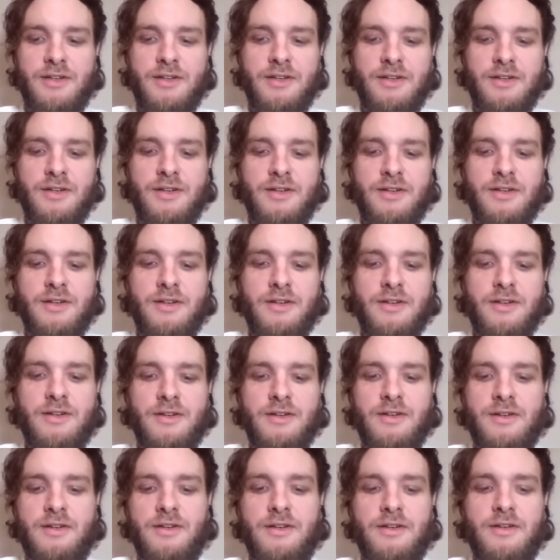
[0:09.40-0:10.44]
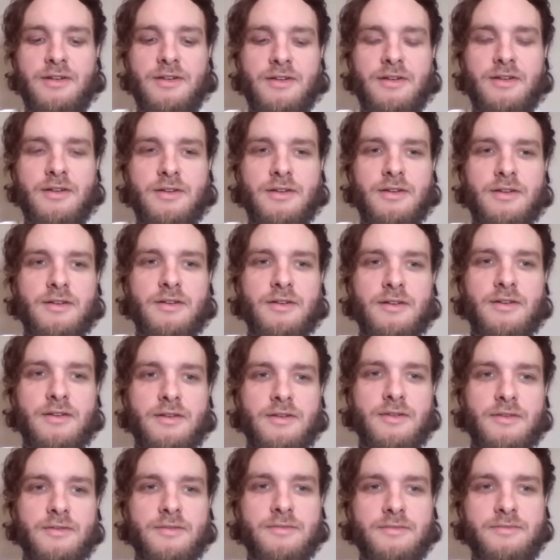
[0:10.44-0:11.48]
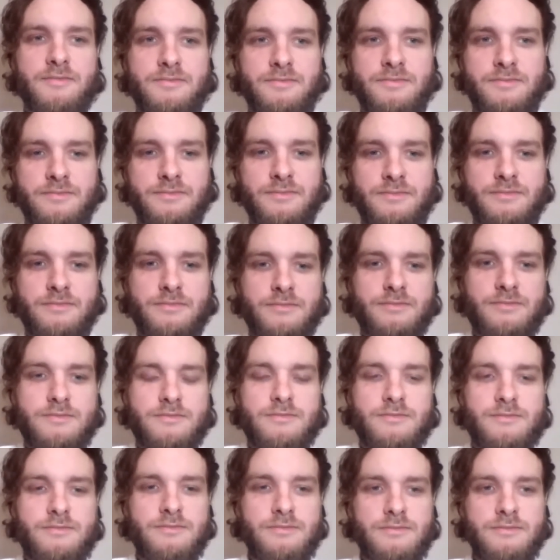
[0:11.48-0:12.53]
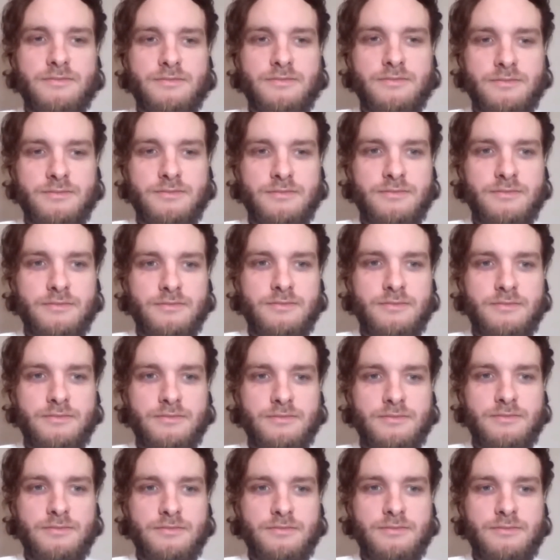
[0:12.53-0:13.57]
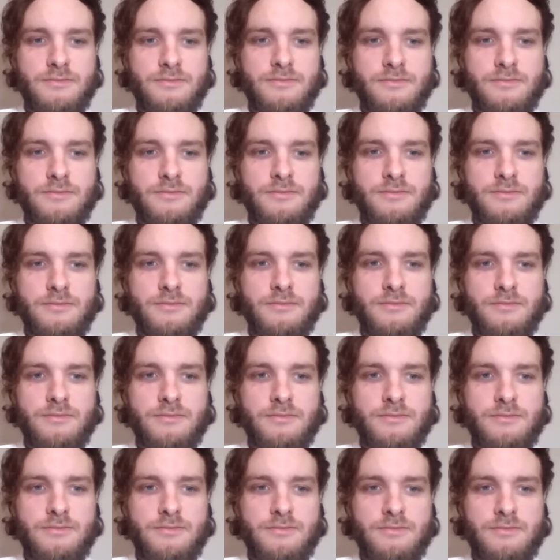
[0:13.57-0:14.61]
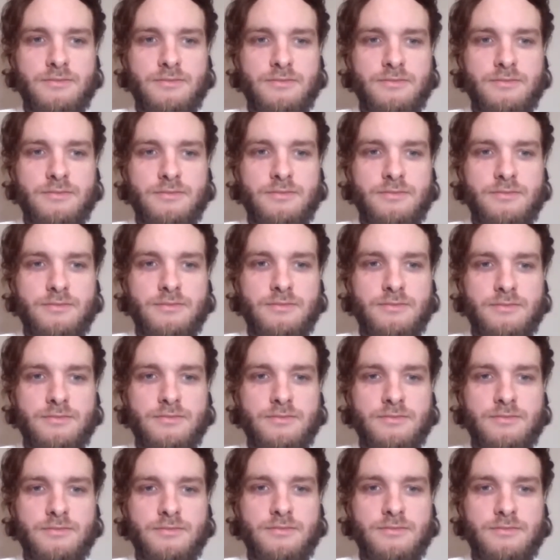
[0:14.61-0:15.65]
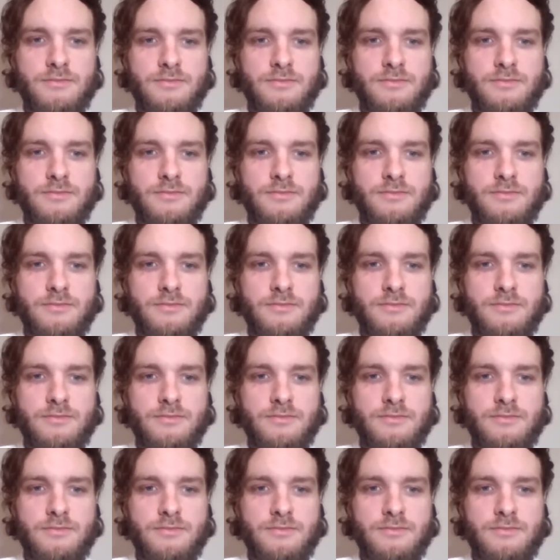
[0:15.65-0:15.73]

[no speech]